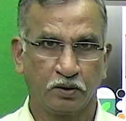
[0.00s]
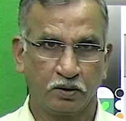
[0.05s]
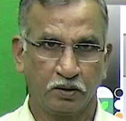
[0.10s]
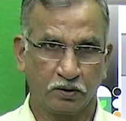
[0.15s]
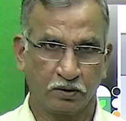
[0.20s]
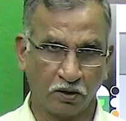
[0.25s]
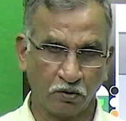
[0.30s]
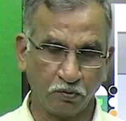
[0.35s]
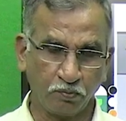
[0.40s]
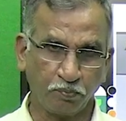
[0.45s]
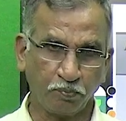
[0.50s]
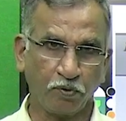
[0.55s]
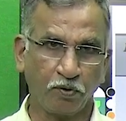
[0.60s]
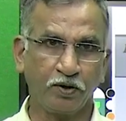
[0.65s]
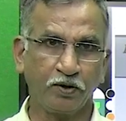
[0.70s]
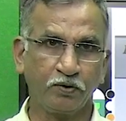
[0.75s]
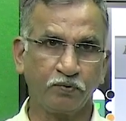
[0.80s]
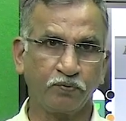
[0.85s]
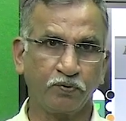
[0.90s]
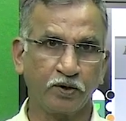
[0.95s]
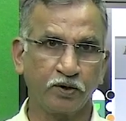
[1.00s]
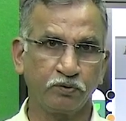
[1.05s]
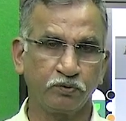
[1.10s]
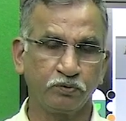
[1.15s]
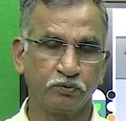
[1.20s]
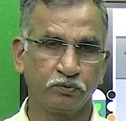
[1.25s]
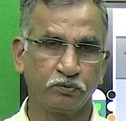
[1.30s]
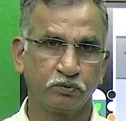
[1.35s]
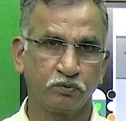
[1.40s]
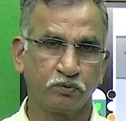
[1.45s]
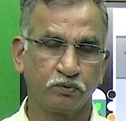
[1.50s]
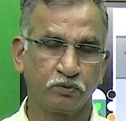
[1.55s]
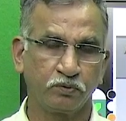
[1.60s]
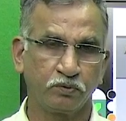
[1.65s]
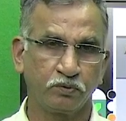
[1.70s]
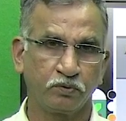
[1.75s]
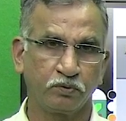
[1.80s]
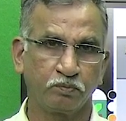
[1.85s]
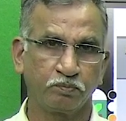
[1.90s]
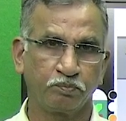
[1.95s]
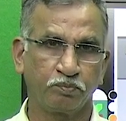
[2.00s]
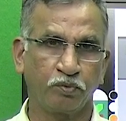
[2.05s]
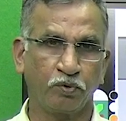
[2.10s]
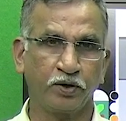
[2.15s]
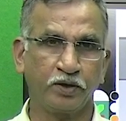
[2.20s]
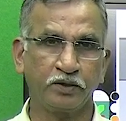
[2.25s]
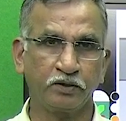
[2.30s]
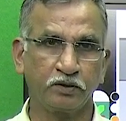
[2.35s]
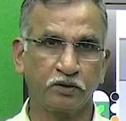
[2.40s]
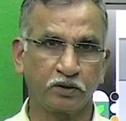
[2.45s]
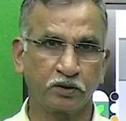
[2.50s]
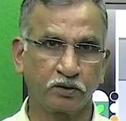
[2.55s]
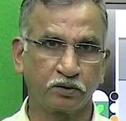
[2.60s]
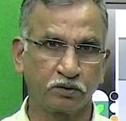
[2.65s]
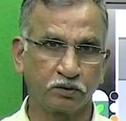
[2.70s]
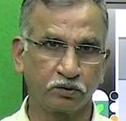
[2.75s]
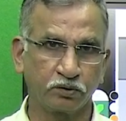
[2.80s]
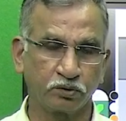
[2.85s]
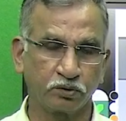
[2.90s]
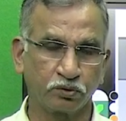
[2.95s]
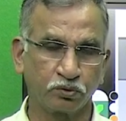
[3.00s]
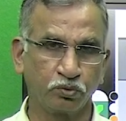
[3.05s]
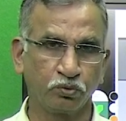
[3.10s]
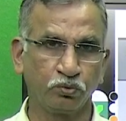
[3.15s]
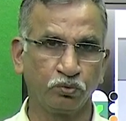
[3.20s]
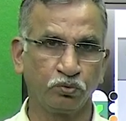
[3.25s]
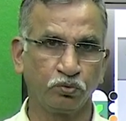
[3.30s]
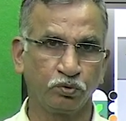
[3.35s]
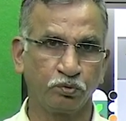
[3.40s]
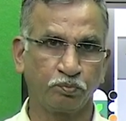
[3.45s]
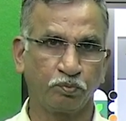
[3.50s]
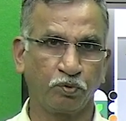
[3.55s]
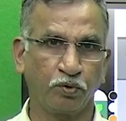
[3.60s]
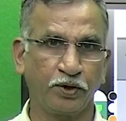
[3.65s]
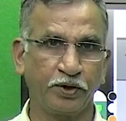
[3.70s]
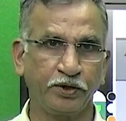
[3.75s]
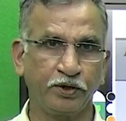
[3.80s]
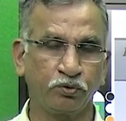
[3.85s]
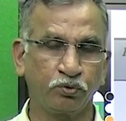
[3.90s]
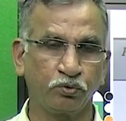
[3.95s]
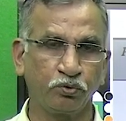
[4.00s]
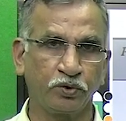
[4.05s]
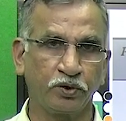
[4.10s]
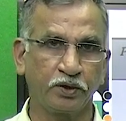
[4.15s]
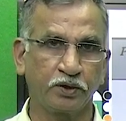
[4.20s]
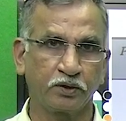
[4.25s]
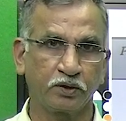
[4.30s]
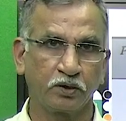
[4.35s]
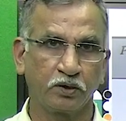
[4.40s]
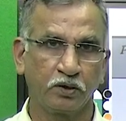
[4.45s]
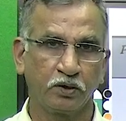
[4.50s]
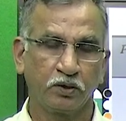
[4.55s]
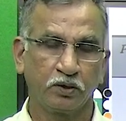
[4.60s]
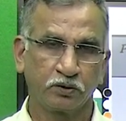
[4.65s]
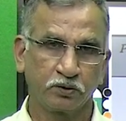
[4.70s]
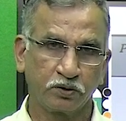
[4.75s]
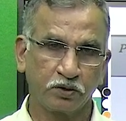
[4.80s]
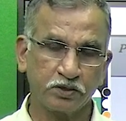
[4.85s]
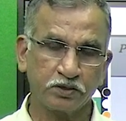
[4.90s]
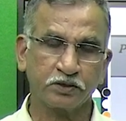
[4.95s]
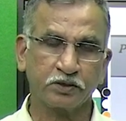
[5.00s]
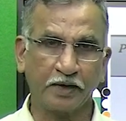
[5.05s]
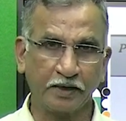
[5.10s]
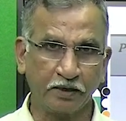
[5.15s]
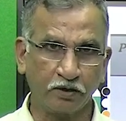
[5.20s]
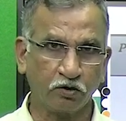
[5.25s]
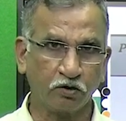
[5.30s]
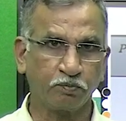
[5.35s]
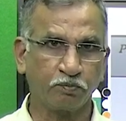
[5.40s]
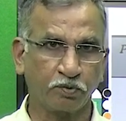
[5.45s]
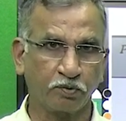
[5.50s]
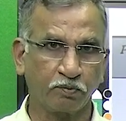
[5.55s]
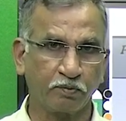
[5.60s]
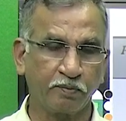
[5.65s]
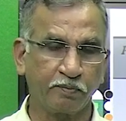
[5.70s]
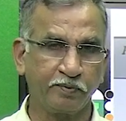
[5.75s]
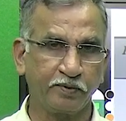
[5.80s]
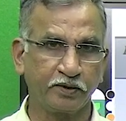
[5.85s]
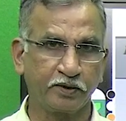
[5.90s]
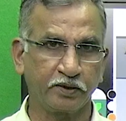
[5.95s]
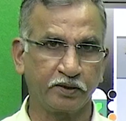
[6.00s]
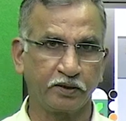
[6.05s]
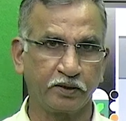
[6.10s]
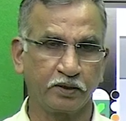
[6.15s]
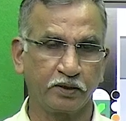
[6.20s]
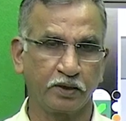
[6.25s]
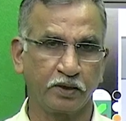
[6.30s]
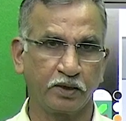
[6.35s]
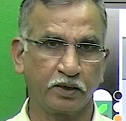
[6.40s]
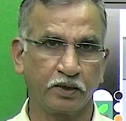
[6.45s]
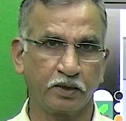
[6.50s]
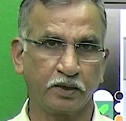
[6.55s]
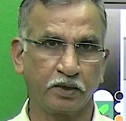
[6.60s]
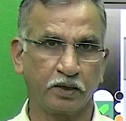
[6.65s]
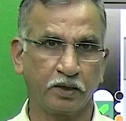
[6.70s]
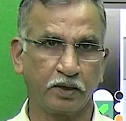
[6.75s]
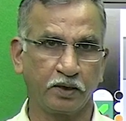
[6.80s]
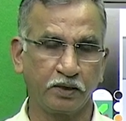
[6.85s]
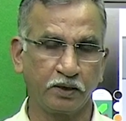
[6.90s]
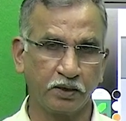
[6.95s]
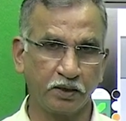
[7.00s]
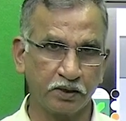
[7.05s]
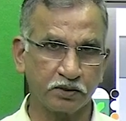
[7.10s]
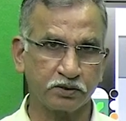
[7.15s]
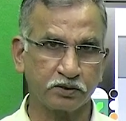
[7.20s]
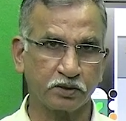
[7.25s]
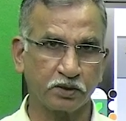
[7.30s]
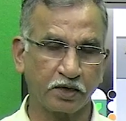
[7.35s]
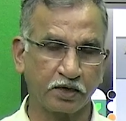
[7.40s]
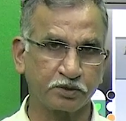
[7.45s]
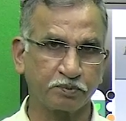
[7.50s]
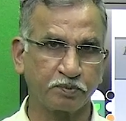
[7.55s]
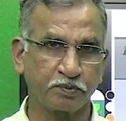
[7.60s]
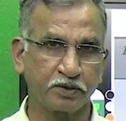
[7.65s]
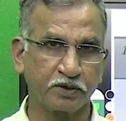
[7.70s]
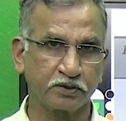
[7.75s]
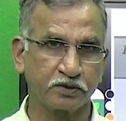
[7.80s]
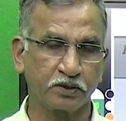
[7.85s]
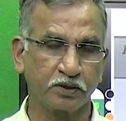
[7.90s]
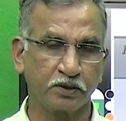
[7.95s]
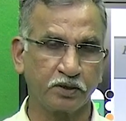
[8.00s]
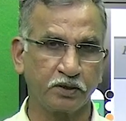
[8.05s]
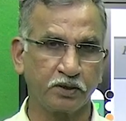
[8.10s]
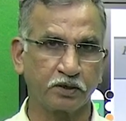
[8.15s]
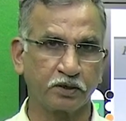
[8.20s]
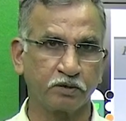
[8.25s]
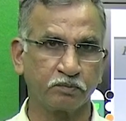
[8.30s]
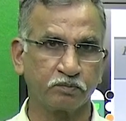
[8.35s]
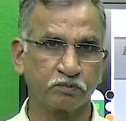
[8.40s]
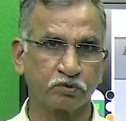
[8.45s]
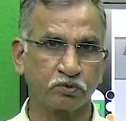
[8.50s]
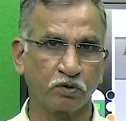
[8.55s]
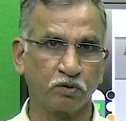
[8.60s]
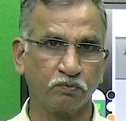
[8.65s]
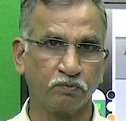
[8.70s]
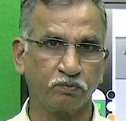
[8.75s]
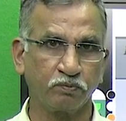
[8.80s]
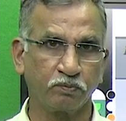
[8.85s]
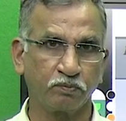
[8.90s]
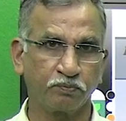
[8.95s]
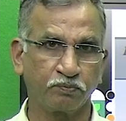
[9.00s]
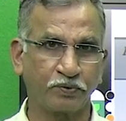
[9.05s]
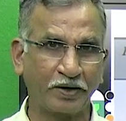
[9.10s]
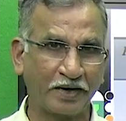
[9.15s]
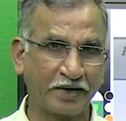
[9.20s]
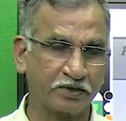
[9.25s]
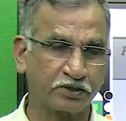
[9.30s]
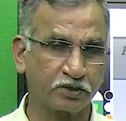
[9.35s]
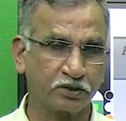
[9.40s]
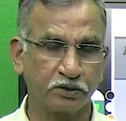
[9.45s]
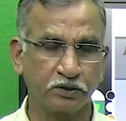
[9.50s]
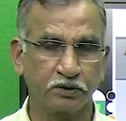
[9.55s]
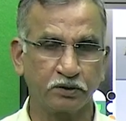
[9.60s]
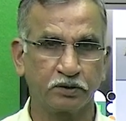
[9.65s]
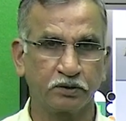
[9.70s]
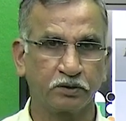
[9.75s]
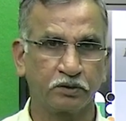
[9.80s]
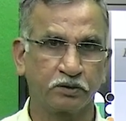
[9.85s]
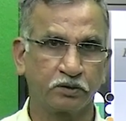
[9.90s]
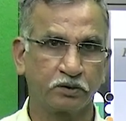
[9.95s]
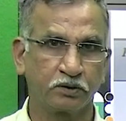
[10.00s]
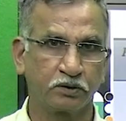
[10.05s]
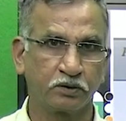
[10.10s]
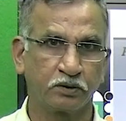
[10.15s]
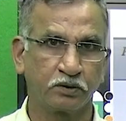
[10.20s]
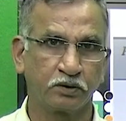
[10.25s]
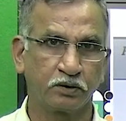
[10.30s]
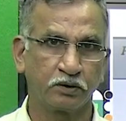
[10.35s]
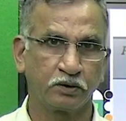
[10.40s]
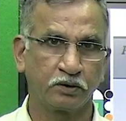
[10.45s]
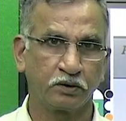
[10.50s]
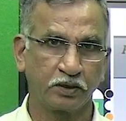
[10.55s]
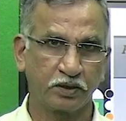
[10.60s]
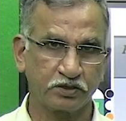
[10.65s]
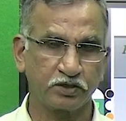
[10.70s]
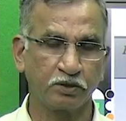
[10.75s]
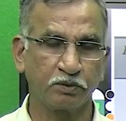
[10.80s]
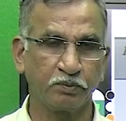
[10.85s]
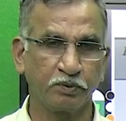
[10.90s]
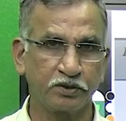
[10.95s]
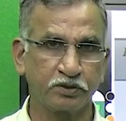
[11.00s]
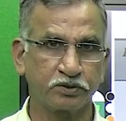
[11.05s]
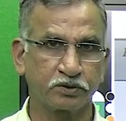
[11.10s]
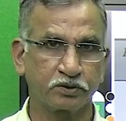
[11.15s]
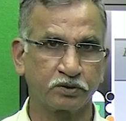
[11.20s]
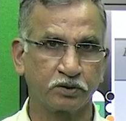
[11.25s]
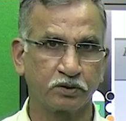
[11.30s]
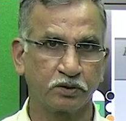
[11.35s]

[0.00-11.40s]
Now 0.5, 0.2, 0.28, this kind of probability is expressed in terms of fraction, decimals.